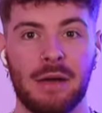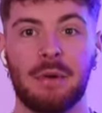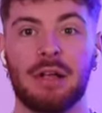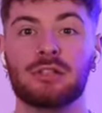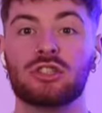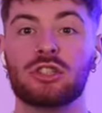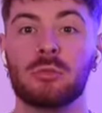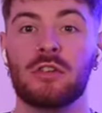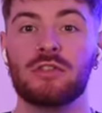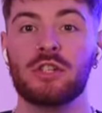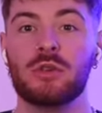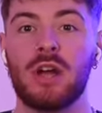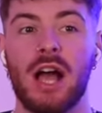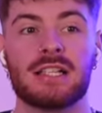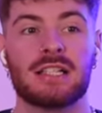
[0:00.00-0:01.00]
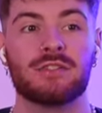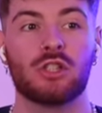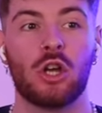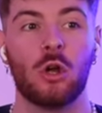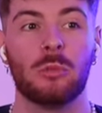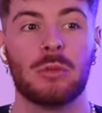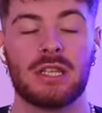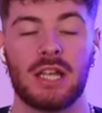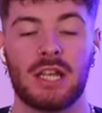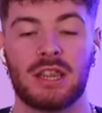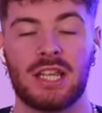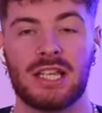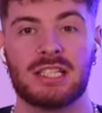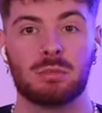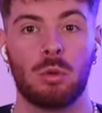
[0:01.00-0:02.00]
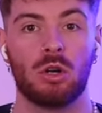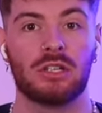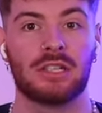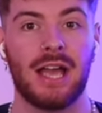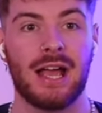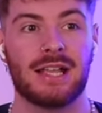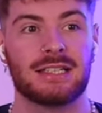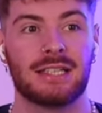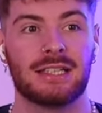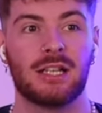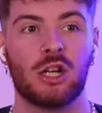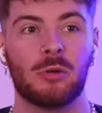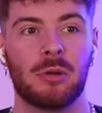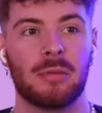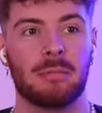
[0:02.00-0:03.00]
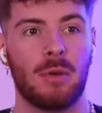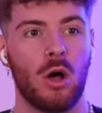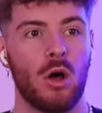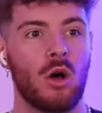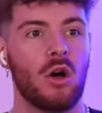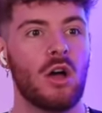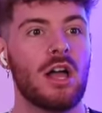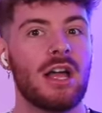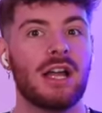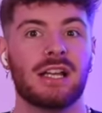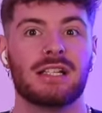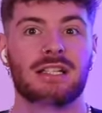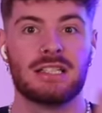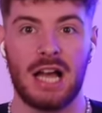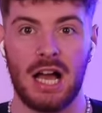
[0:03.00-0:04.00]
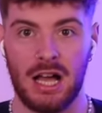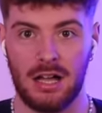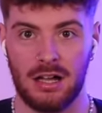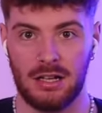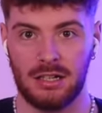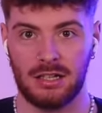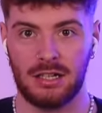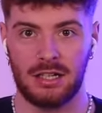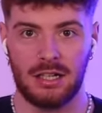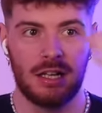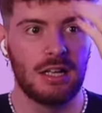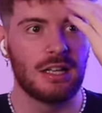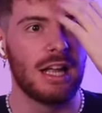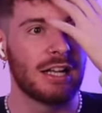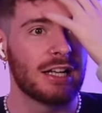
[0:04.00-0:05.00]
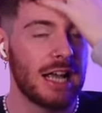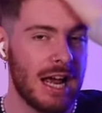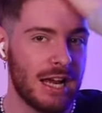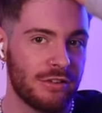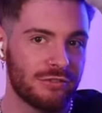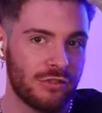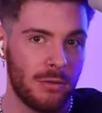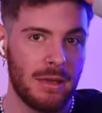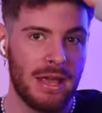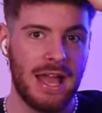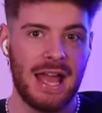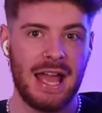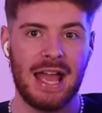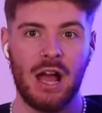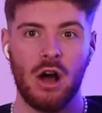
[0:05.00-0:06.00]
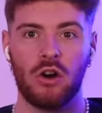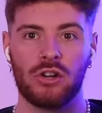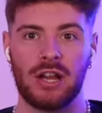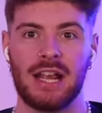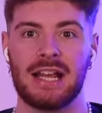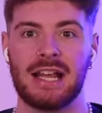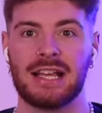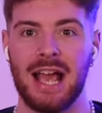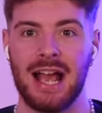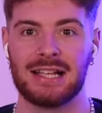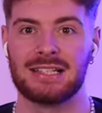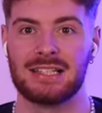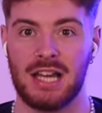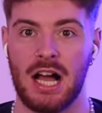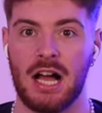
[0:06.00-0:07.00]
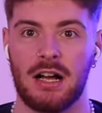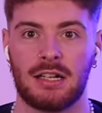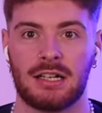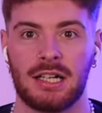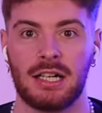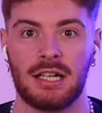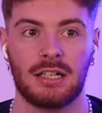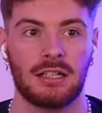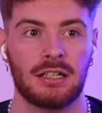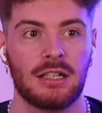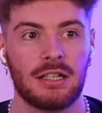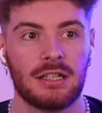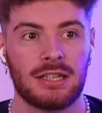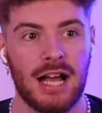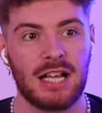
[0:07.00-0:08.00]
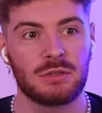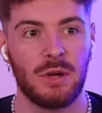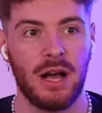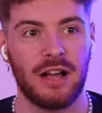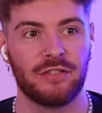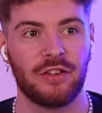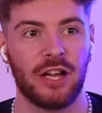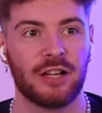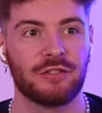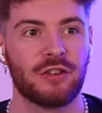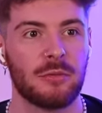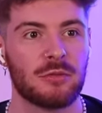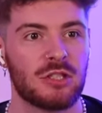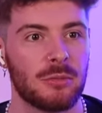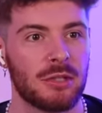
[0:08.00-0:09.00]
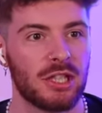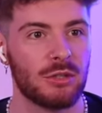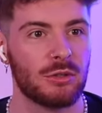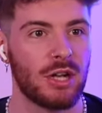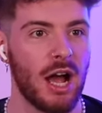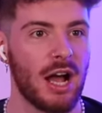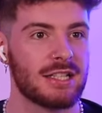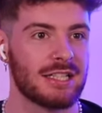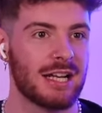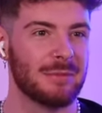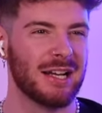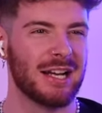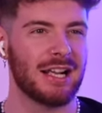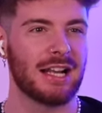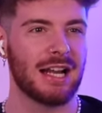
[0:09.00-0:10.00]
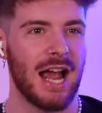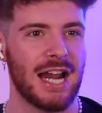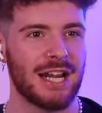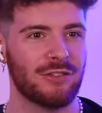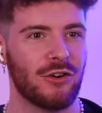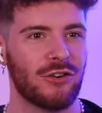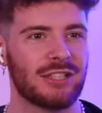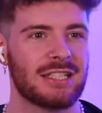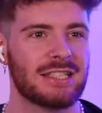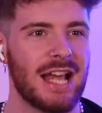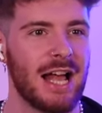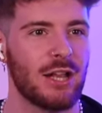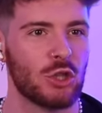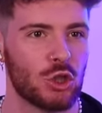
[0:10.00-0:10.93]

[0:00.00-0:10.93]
well, some of you guys have told me that this one gets a little bit more dark. Like, kind of from here on in, it gets darker. That's what I've heard from some of you guys, and I mean, I can kind of already tell